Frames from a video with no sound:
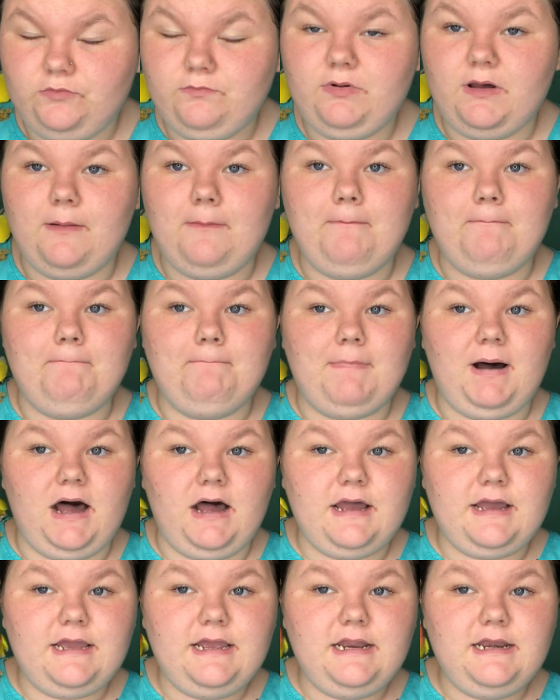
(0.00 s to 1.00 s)
But
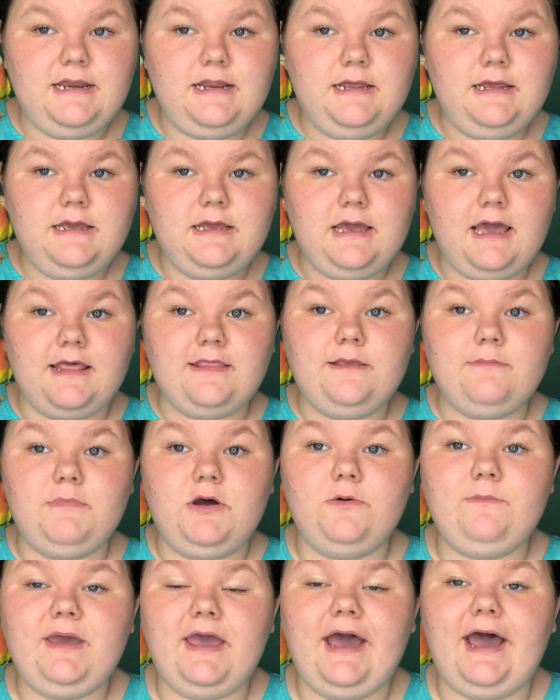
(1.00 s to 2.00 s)
mine, at the
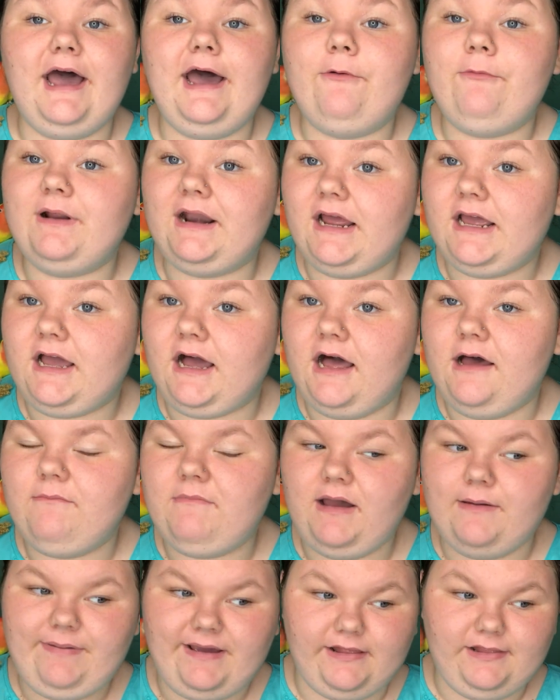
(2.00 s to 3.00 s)
moment, when I got
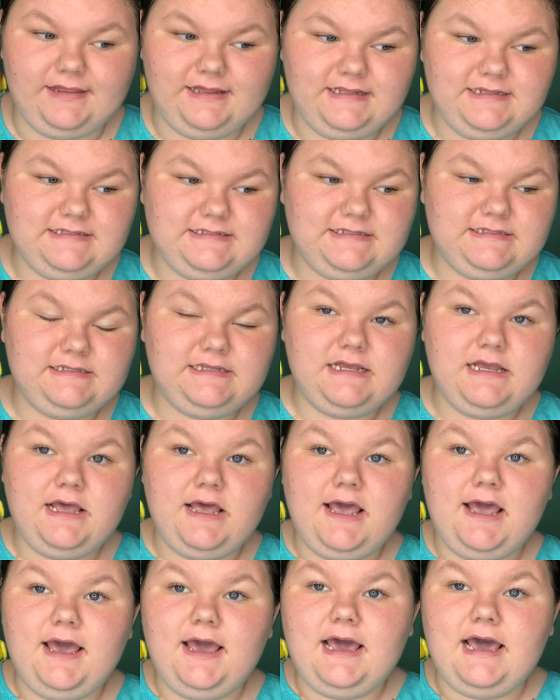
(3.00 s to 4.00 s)
my pellets,
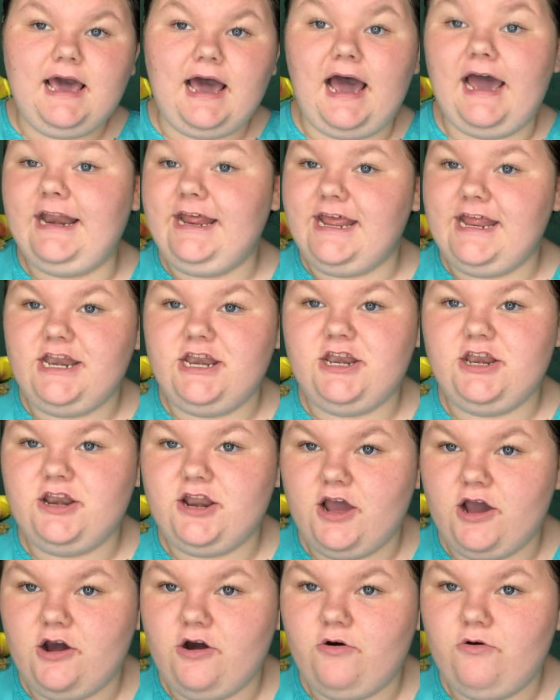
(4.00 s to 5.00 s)
I didn't
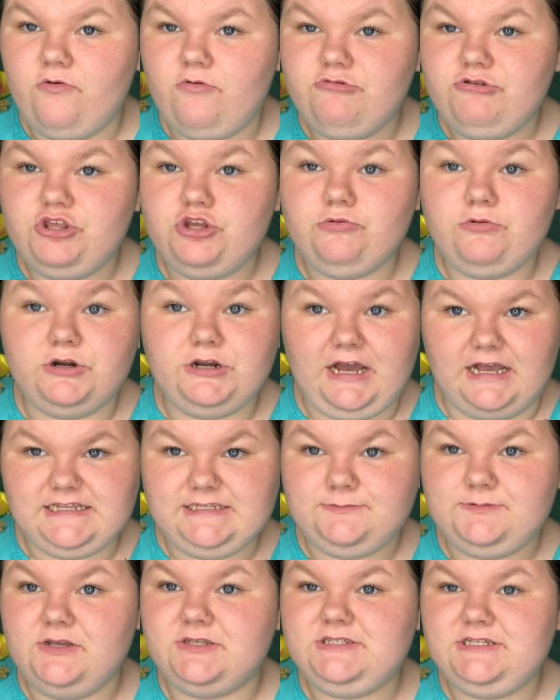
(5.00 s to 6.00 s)
know you were not
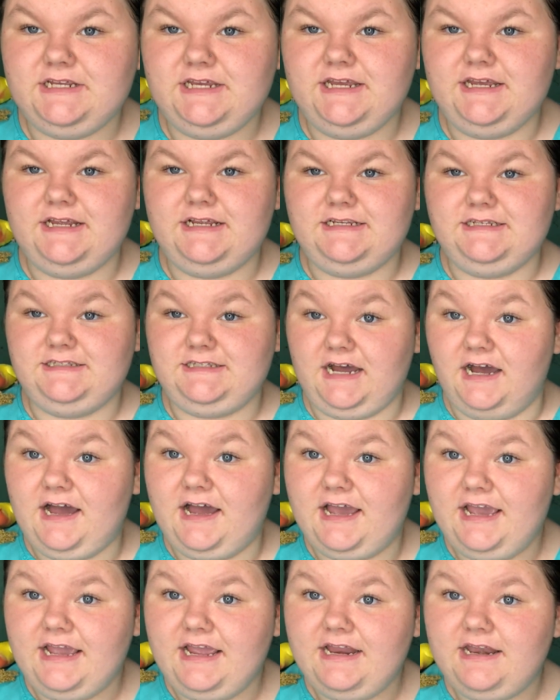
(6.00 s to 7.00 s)
supposed to get
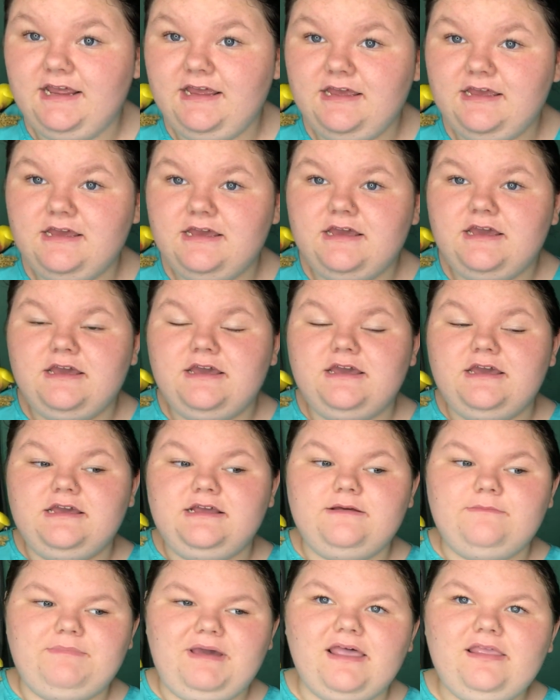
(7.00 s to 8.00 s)
dyed
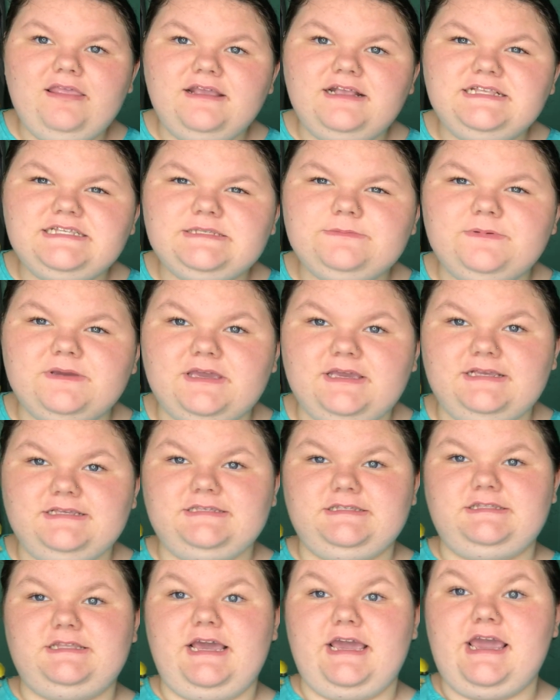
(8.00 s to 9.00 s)
pellets
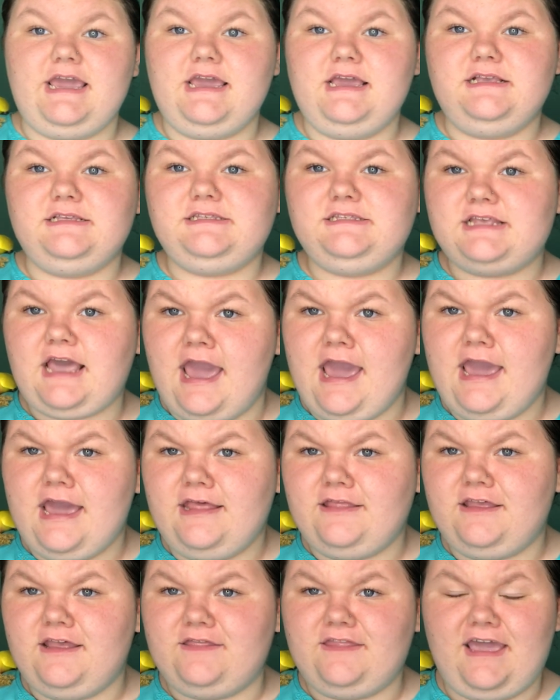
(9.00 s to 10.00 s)
because they say
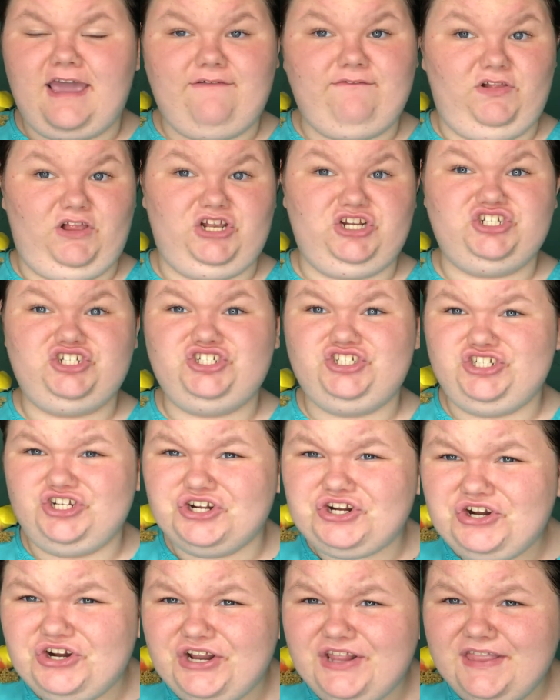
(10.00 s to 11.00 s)
that they have a lot of
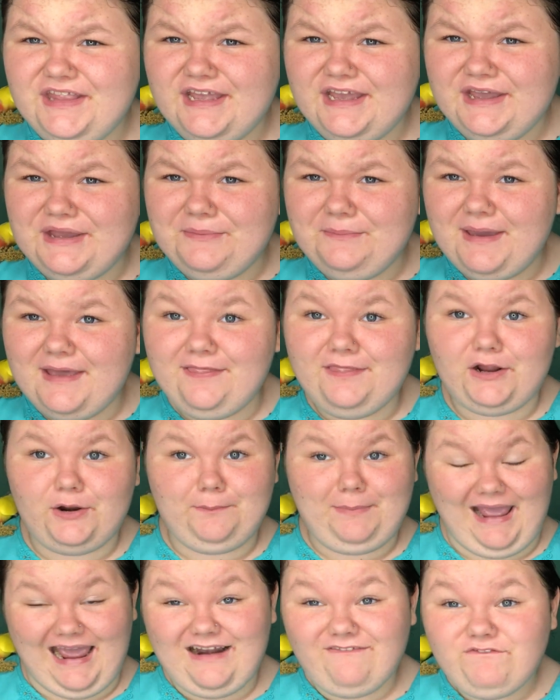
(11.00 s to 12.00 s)
sugar in them and they're
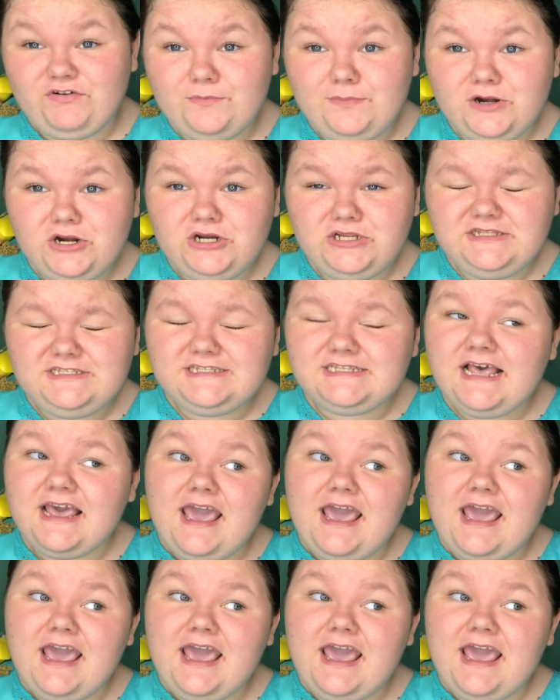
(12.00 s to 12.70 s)
bad for birds.